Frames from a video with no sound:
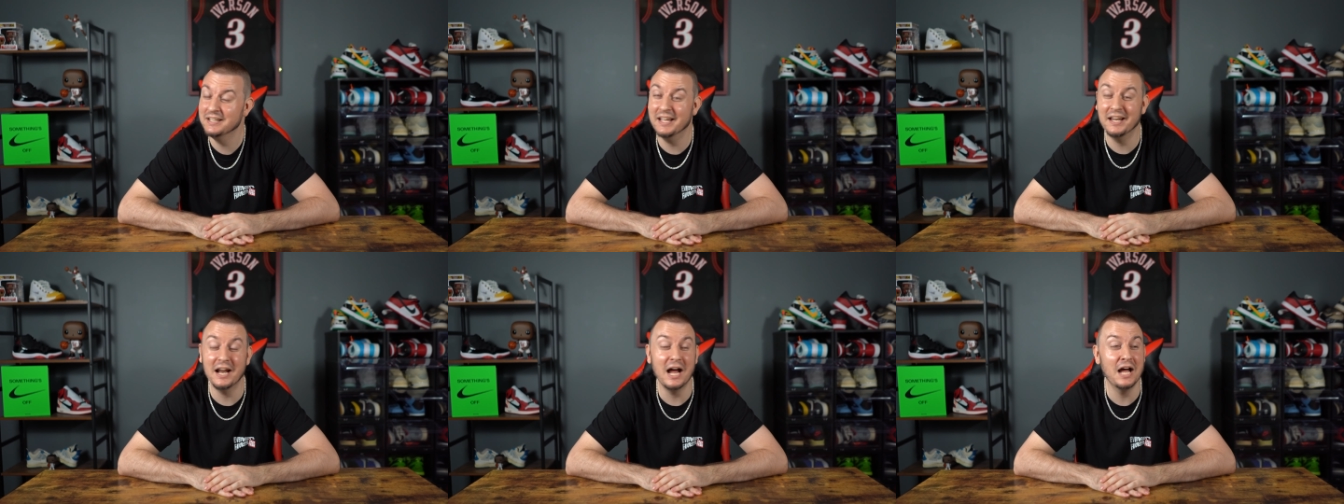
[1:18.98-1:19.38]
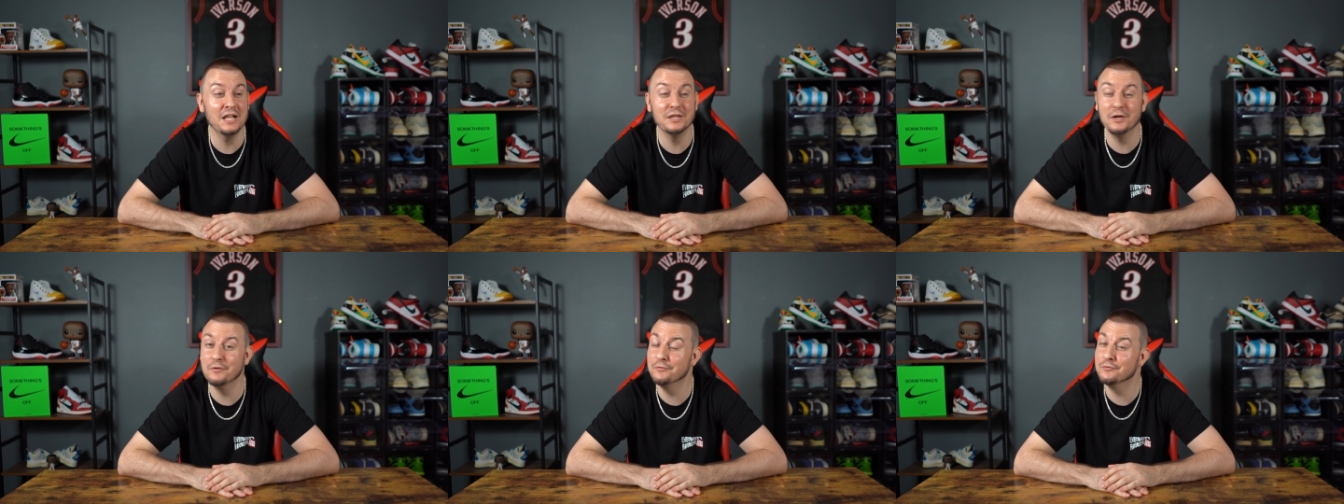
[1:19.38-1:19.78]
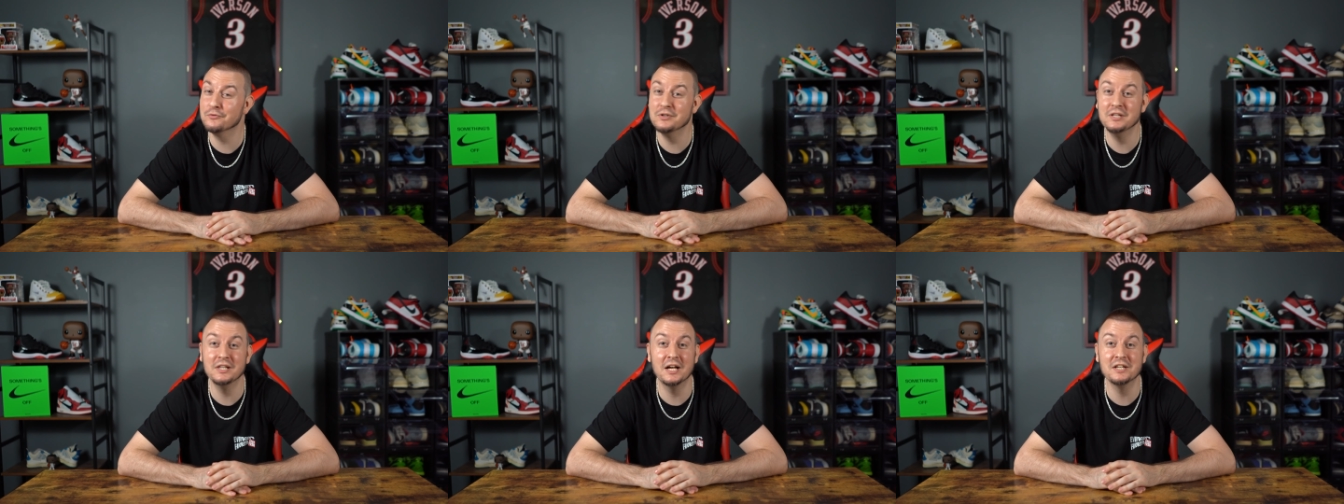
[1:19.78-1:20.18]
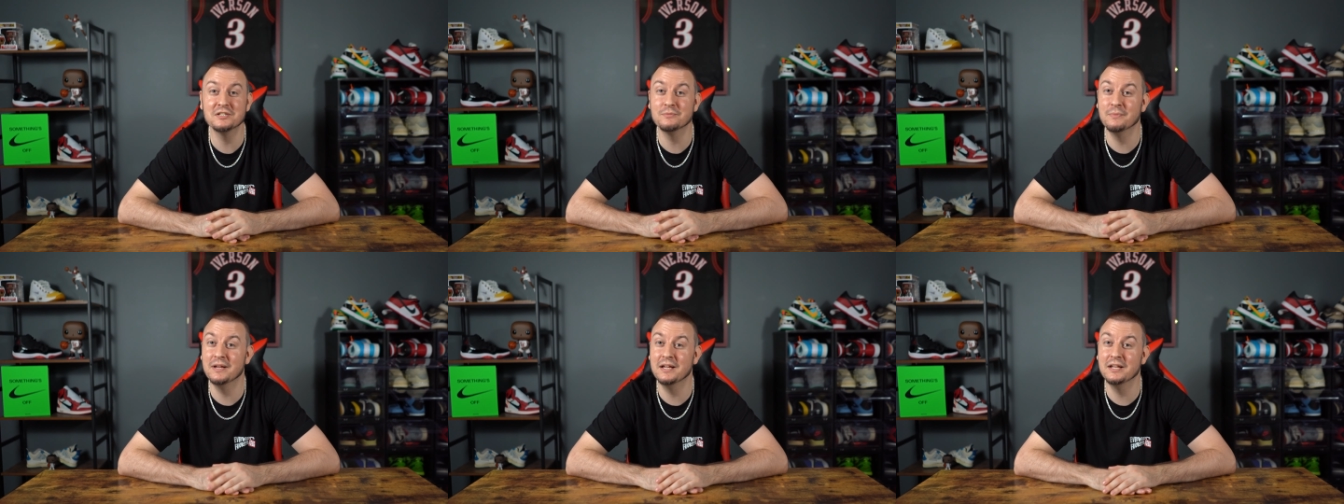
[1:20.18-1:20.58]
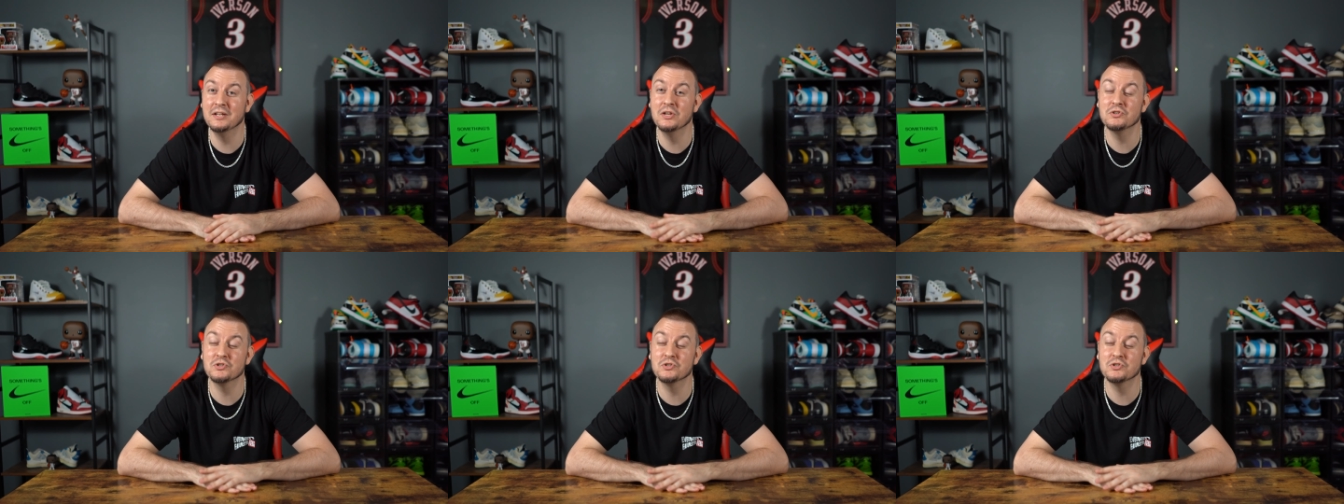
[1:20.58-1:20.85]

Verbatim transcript: and I love free lunch, man.